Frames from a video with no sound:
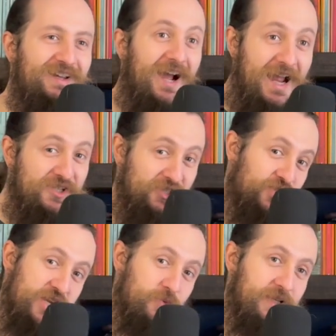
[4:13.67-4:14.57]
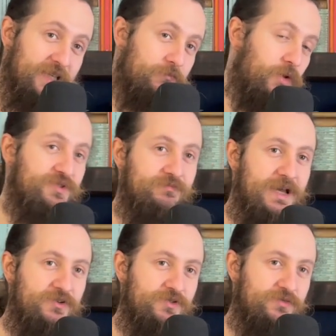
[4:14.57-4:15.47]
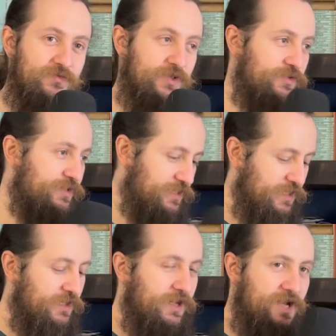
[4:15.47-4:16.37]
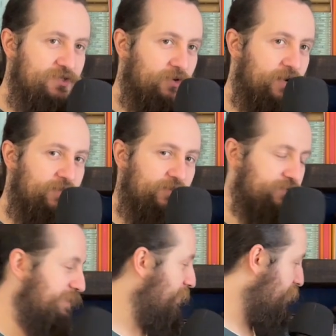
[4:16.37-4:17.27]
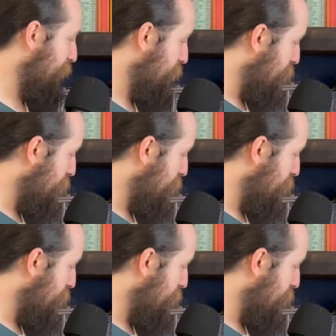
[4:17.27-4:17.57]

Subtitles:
I actually genuinely get moles and badgers confused. I still kind of think they're the same thing.